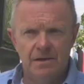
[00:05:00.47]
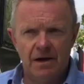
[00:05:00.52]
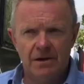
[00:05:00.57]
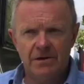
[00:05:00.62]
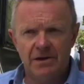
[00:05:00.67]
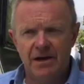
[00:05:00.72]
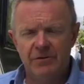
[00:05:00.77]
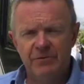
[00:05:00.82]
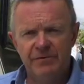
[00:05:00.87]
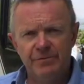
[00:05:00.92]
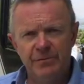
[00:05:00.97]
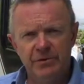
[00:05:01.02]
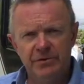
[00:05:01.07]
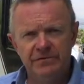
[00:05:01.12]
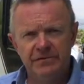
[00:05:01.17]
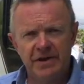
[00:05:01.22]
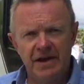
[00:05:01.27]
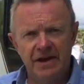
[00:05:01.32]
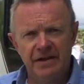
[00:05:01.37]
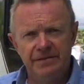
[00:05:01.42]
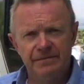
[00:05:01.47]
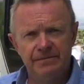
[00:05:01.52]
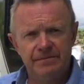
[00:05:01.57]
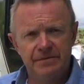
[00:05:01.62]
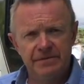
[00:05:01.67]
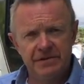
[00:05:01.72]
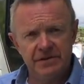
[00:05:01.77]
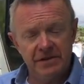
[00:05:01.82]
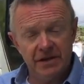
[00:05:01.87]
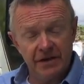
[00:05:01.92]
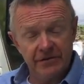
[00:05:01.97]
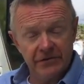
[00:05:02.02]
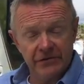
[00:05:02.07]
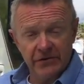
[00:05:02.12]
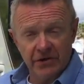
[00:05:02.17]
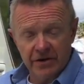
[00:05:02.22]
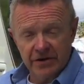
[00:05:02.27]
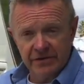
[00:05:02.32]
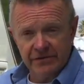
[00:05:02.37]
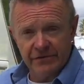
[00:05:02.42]
Okay, we've moved down to the other
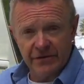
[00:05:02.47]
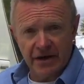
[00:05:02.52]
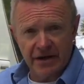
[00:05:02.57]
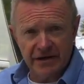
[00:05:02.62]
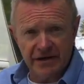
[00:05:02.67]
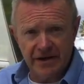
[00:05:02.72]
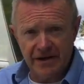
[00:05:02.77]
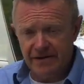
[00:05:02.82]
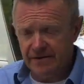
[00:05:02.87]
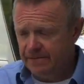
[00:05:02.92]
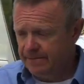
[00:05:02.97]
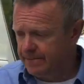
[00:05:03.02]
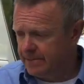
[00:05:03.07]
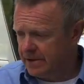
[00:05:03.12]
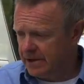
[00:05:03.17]
side of the van now,